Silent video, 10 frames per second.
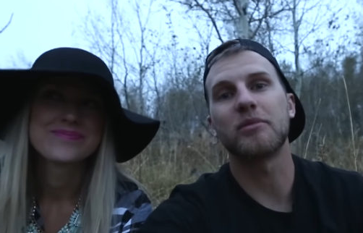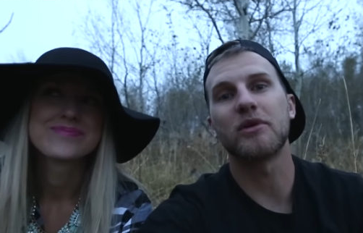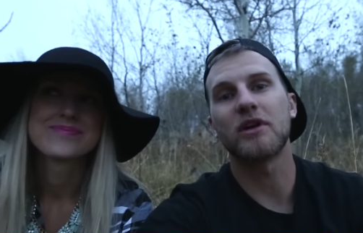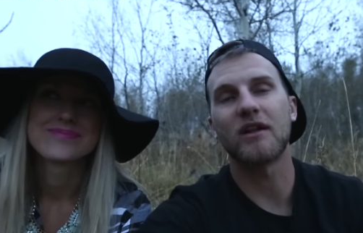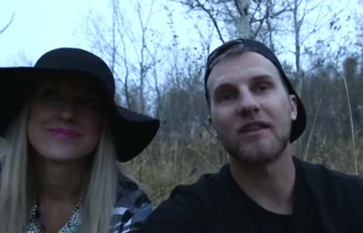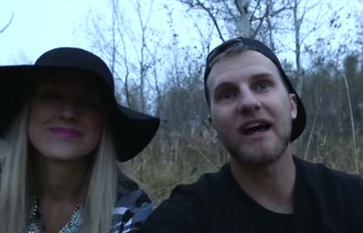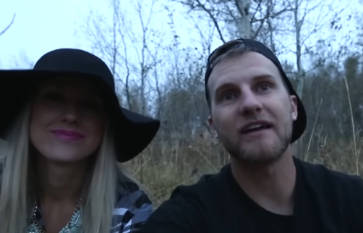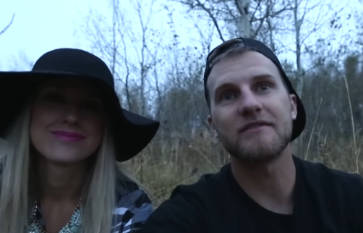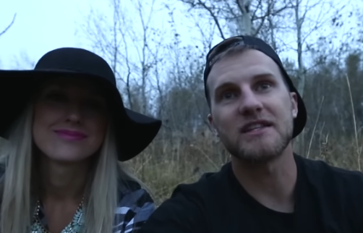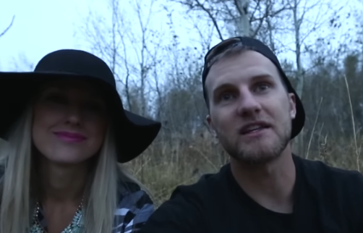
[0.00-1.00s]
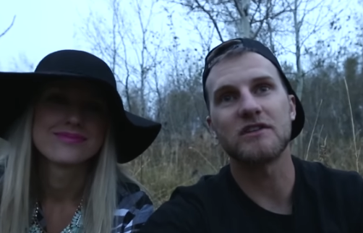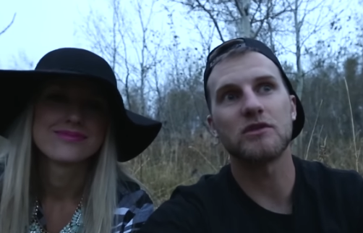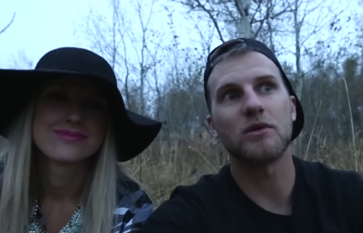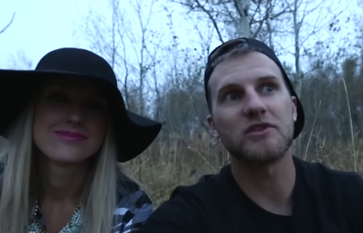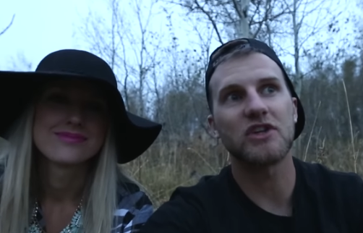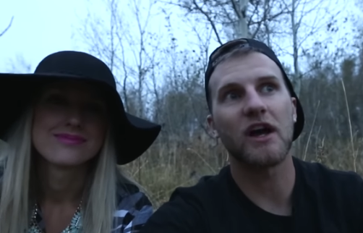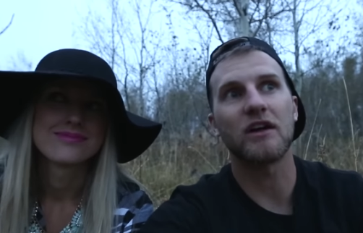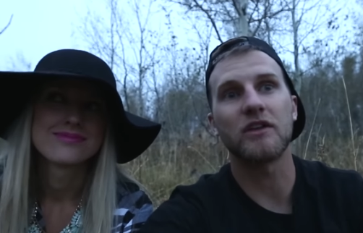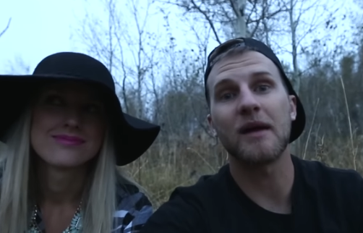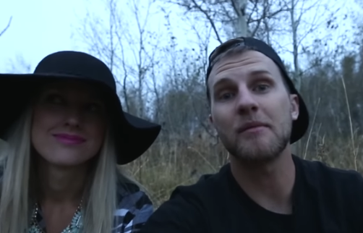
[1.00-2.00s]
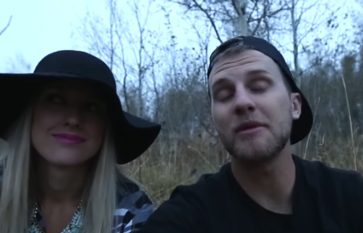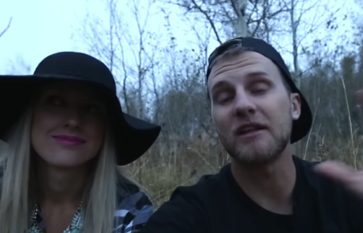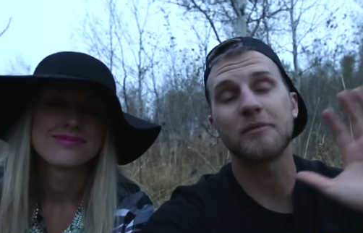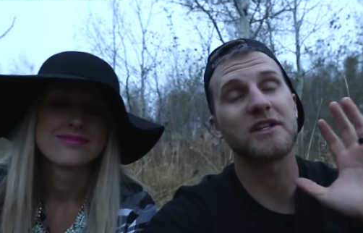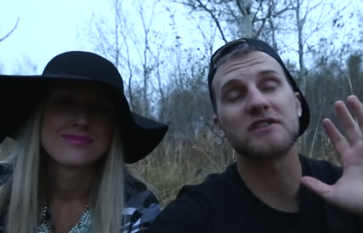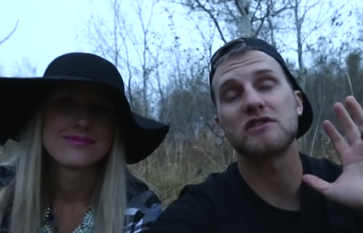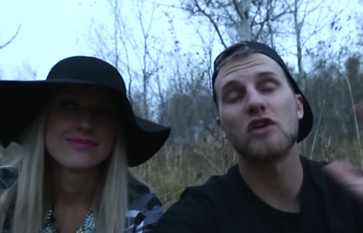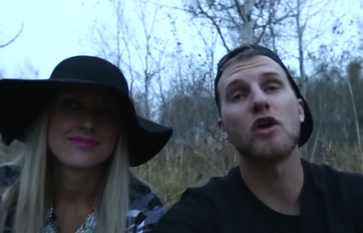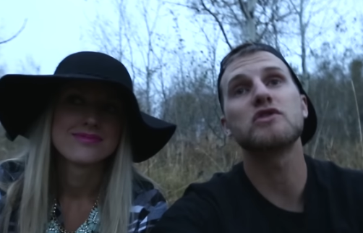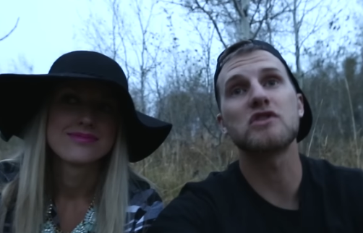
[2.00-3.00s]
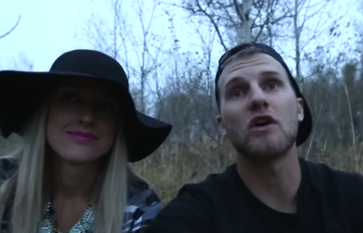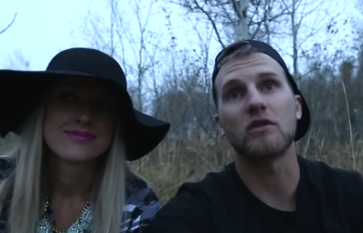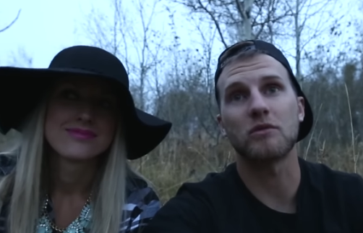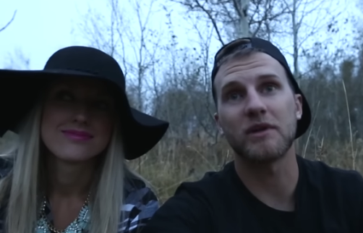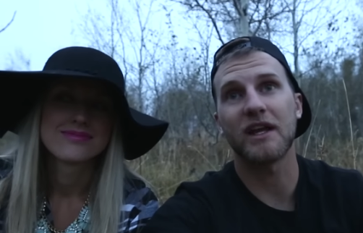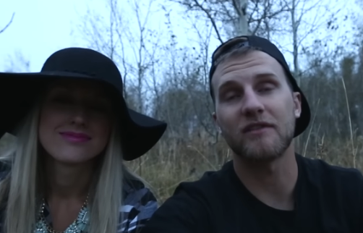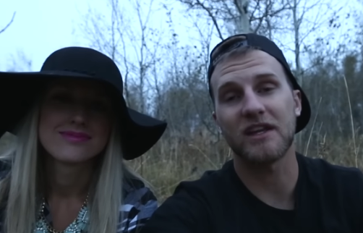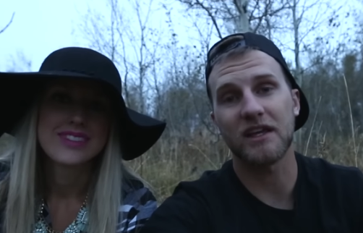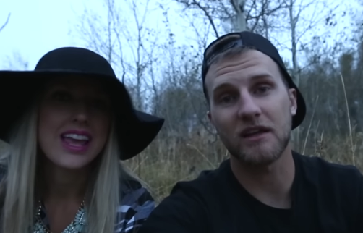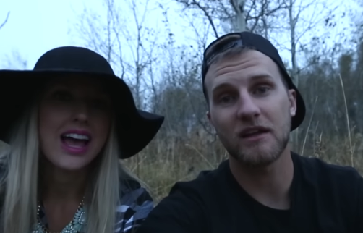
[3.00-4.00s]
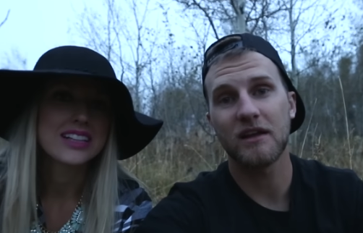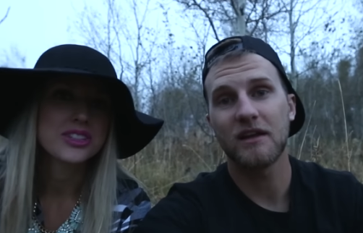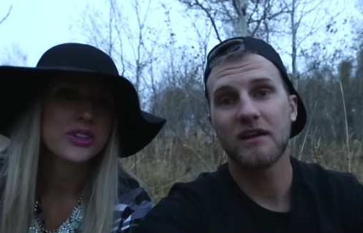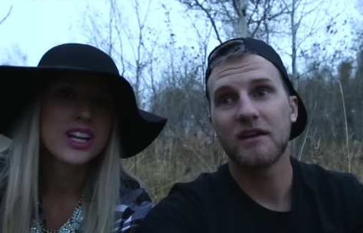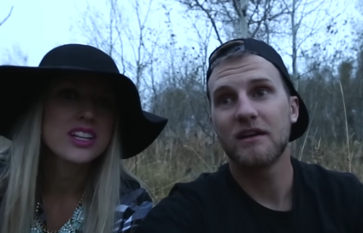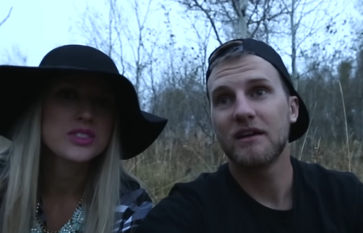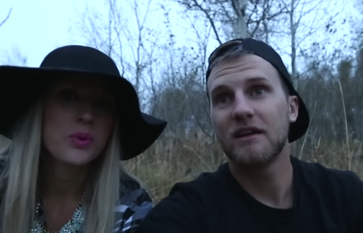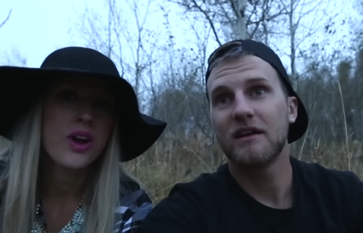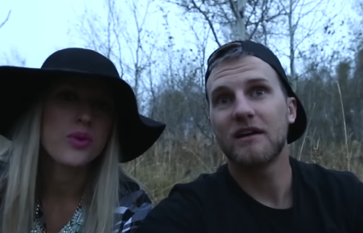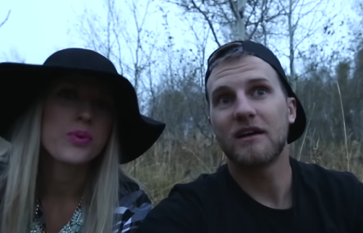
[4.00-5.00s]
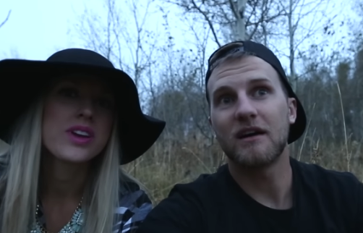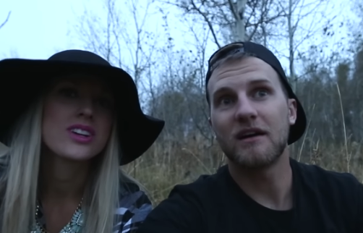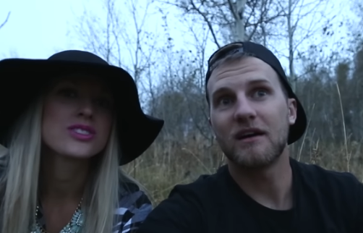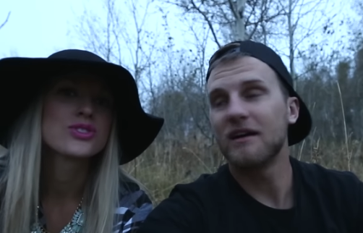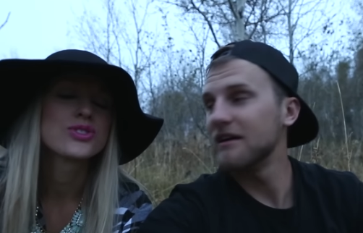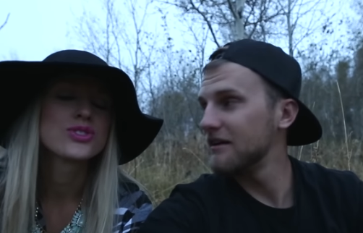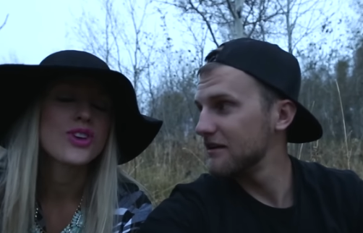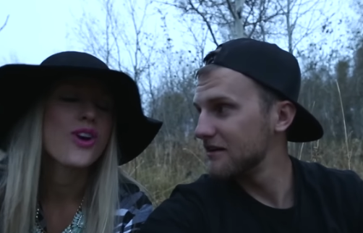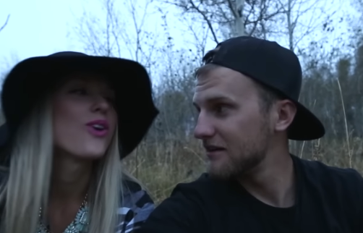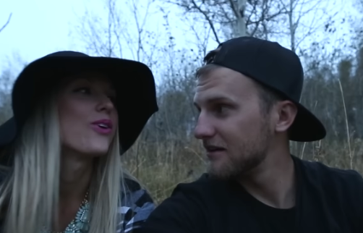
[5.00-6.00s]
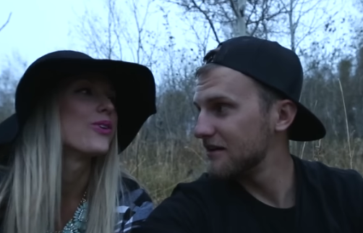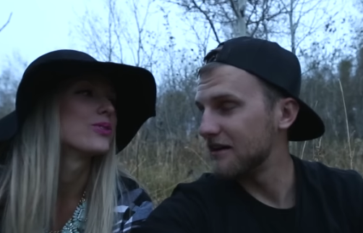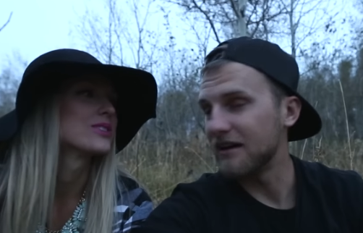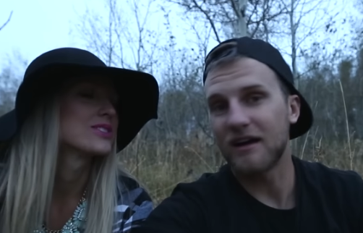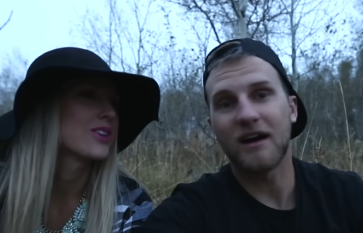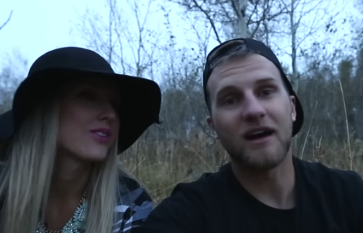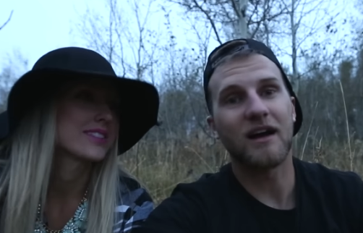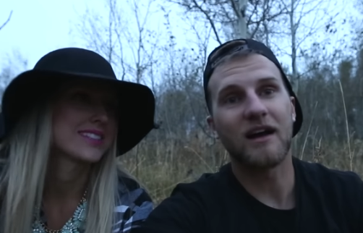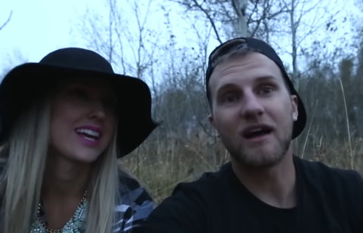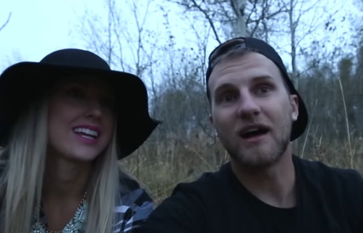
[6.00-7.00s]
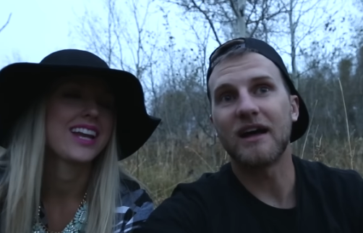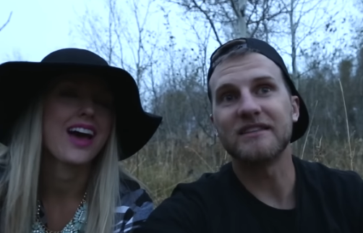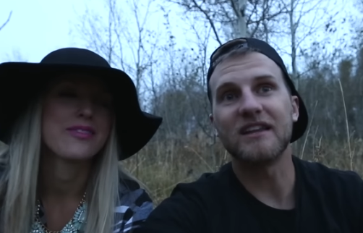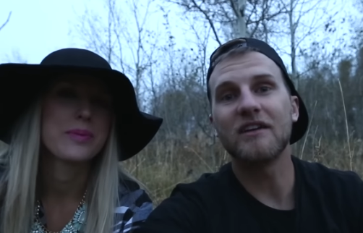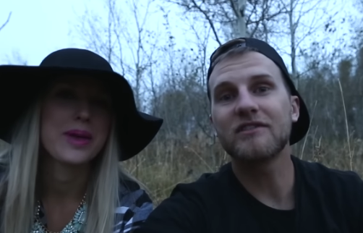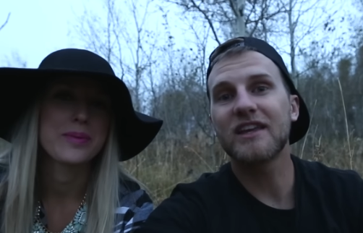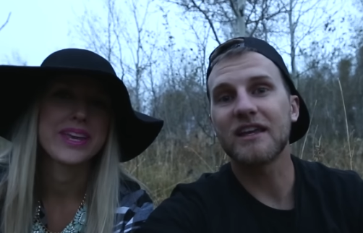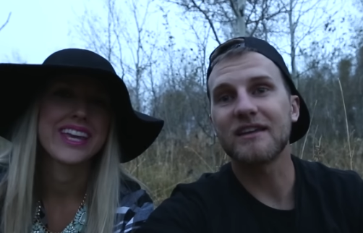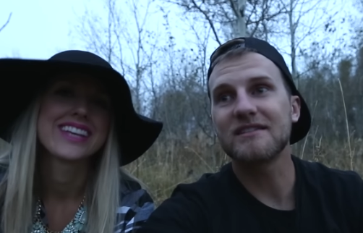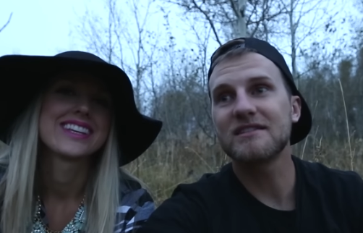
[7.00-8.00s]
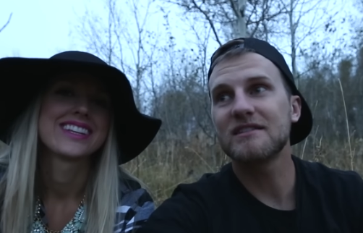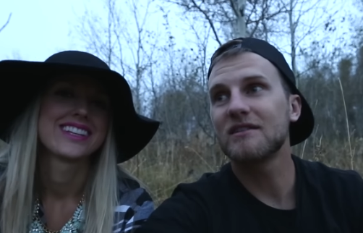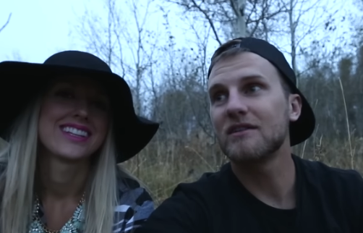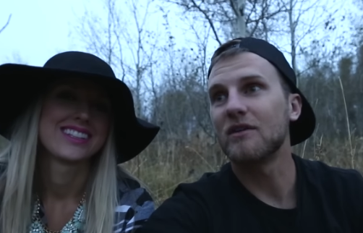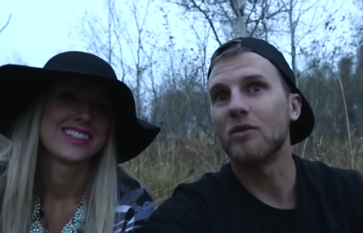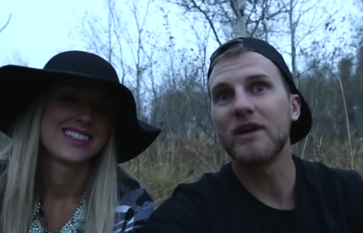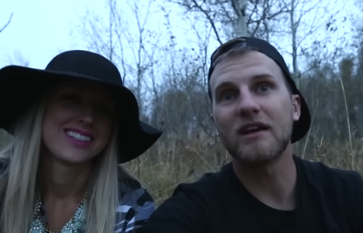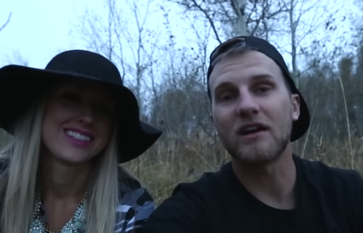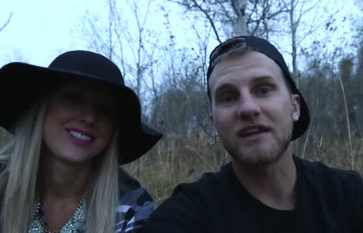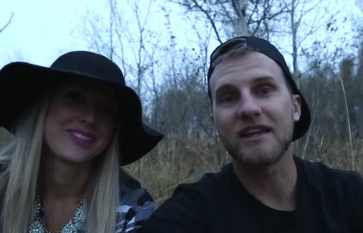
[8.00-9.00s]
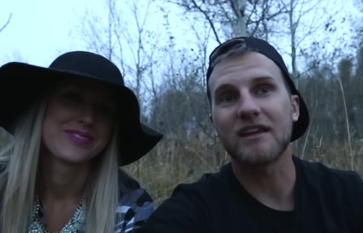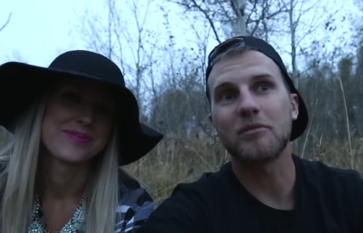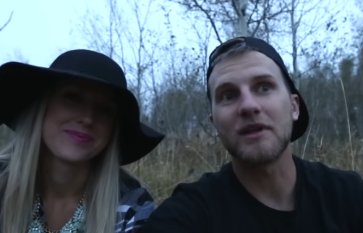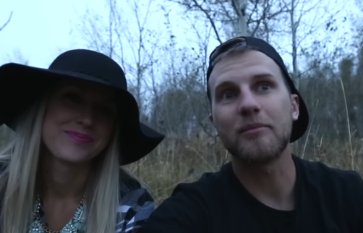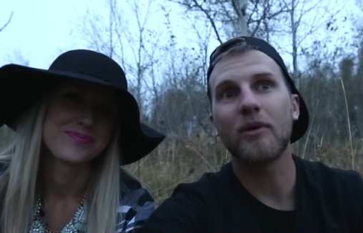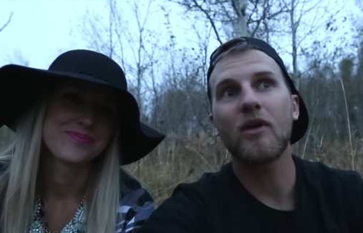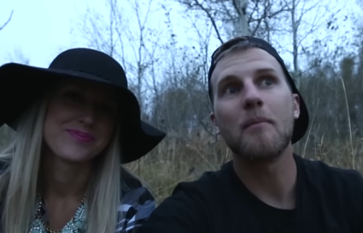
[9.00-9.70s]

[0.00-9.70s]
Speaker 1: put our lives into a child. I'm gonna be so stoked when we have a kid. Yeah,
Speaker 2: don't get us wrong. We are so, so excited. I love
Speaker 1: kids. We are kid people,